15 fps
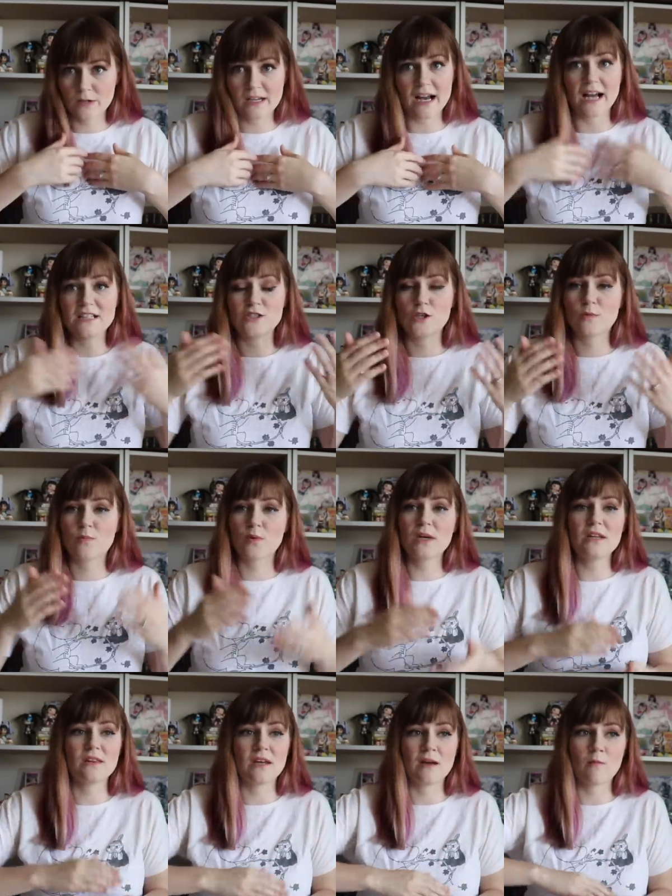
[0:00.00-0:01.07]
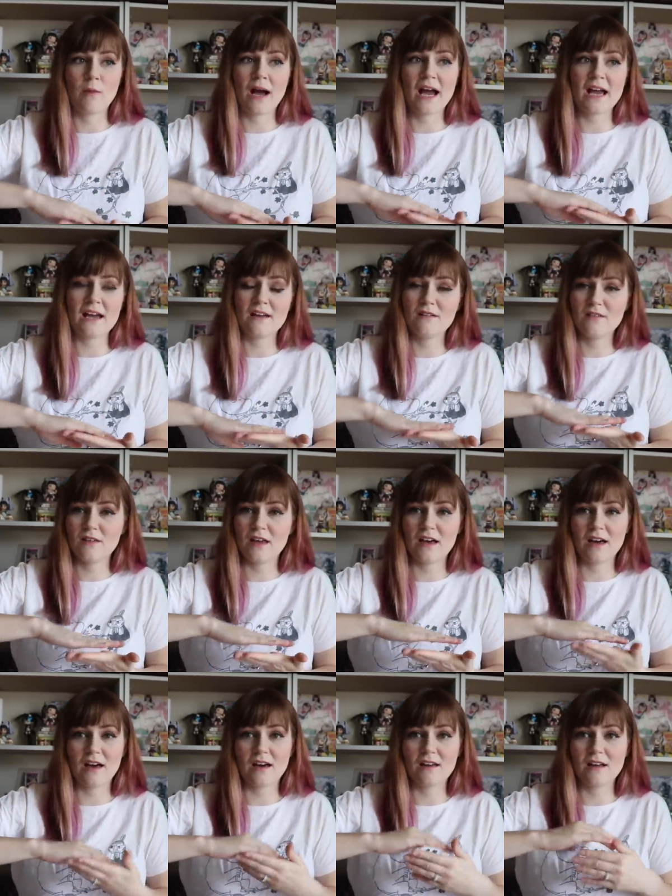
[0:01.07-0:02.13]
guides your breathing by
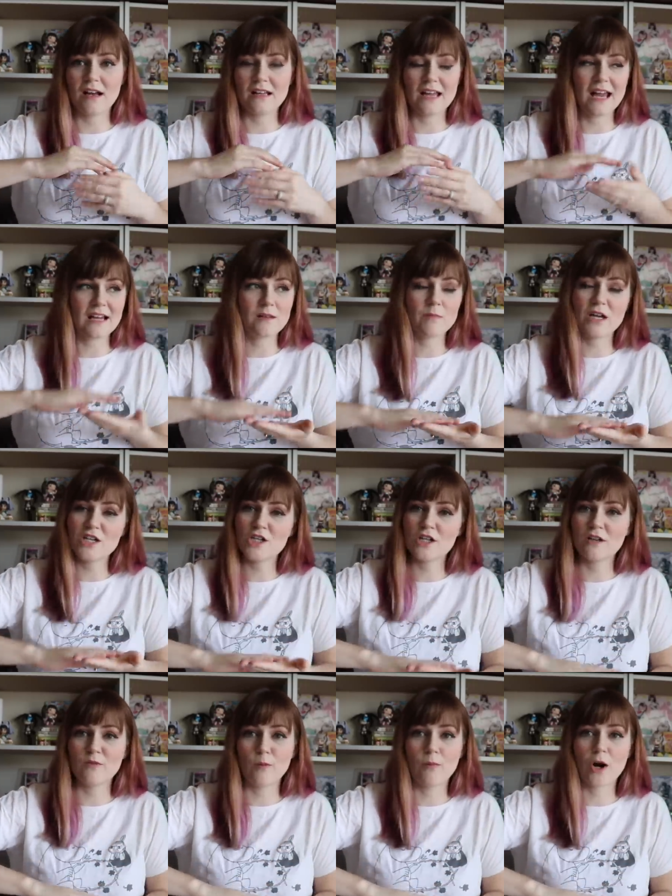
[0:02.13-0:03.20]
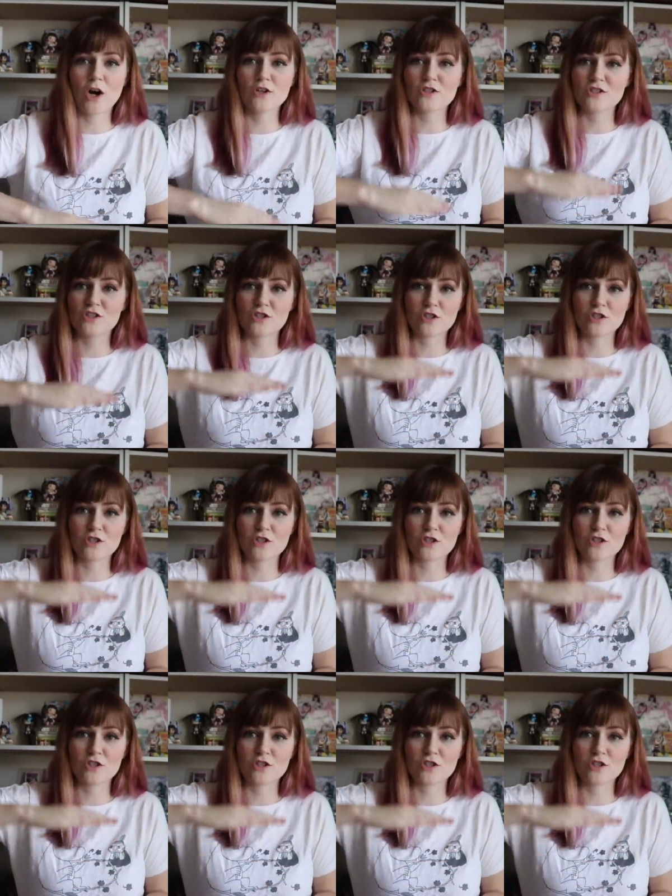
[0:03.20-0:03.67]
an animation of a bar just